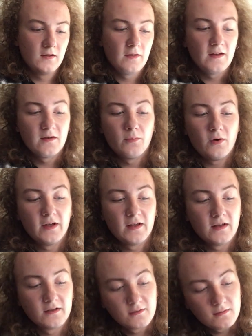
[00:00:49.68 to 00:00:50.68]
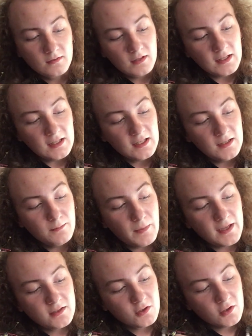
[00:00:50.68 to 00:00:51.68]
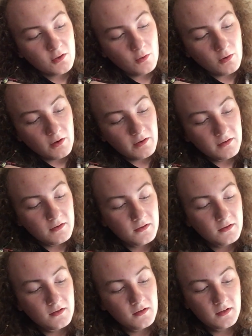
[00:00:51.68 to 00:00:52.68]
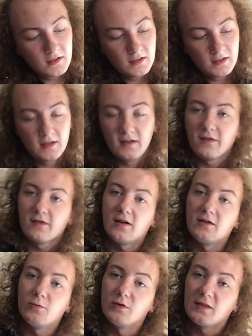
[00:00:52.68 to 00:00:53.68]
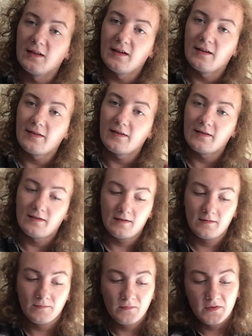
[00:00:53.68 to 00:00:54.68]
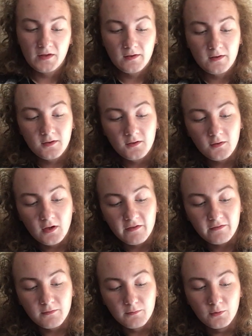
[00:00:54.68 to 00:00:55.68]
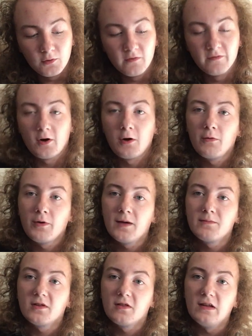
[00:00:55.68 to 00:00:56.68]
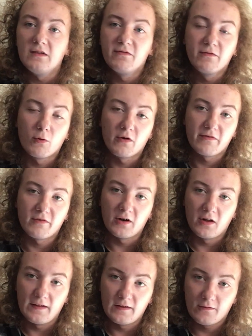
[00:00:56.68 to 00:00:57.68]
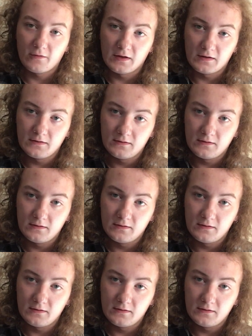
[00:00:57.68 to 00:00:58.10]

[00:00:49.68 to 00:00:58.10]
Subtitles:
Then to play a E major chord, instead of doing this, you have to move all the way up to the 4th fret on that string.